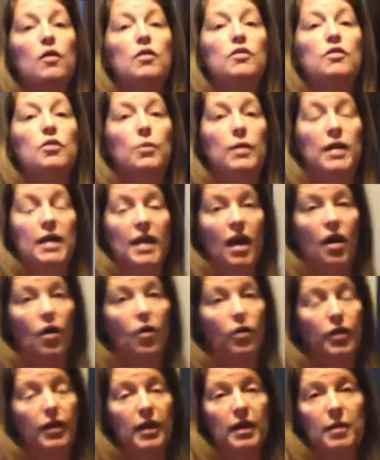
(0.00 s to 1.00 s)
to eat
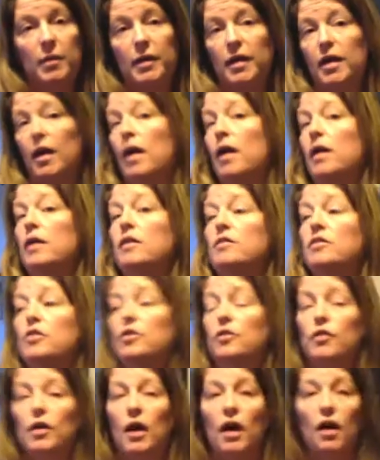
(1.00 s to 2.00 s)
healthy because
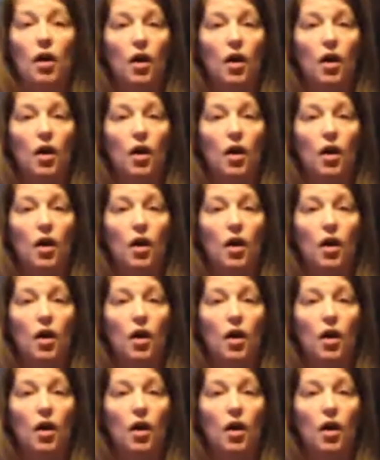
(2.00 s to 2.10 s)
you've got